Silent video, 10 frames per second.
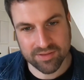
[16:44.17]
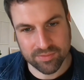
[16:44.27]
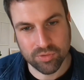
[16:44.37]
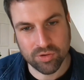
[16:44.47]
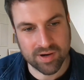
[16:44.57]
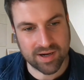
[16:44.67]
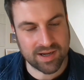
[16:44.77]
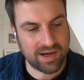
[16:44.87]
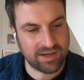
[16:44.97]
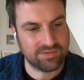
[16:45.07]
the more I
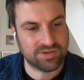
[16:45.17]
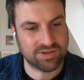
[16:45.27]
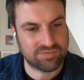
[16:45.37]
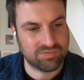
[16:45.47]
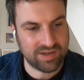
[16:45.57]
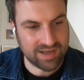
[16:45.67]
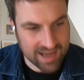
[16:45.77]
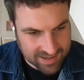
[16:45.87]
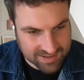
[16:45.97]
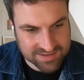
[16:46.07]
kind of just
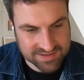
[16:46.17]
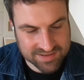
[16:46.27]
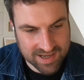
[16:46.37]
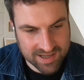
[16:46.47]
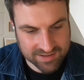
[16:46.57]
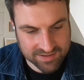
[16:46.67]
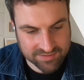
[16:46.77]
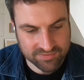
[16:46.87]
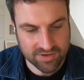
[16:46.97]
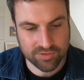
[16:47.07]
relaxed and
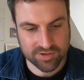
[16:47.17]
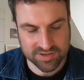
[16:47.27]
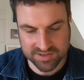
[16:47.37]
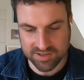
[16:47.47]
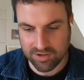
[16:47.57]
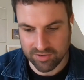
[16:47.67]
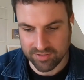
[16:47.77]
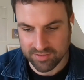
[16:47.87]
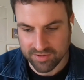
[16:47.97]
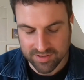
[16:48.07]
focused
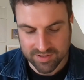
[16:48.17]
on